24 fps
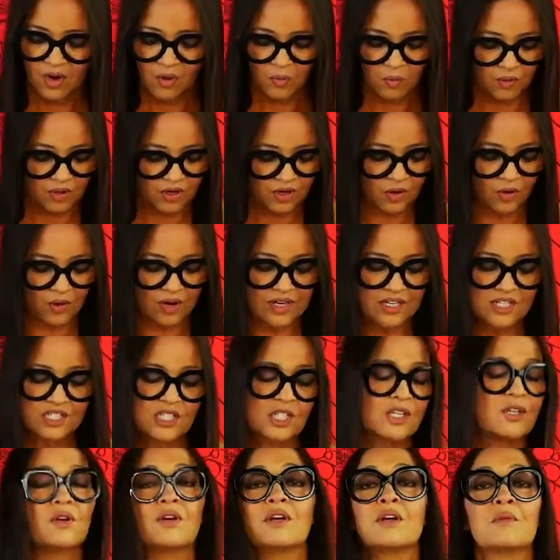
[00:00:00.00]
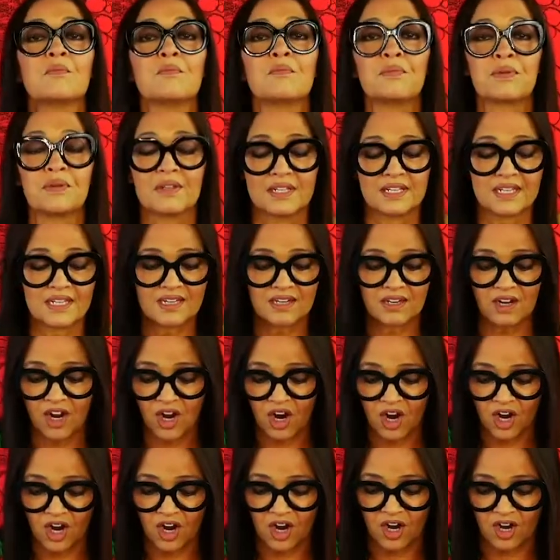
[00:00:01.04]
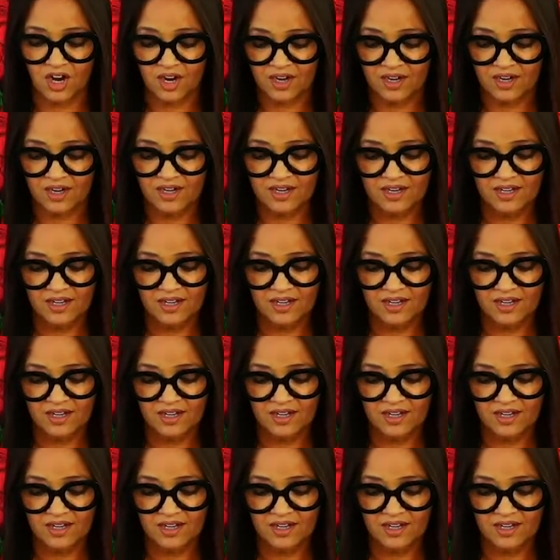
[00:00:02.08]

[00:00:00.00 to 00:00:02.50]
we're going to complete our